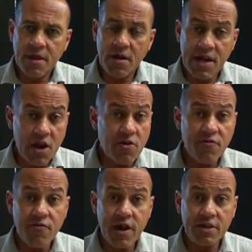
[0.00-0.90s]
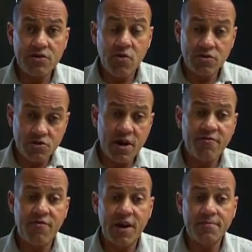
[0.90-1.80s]
air freight or truck
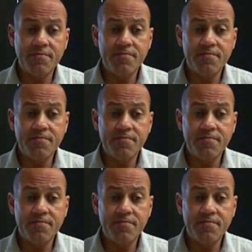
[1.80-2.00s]
freight.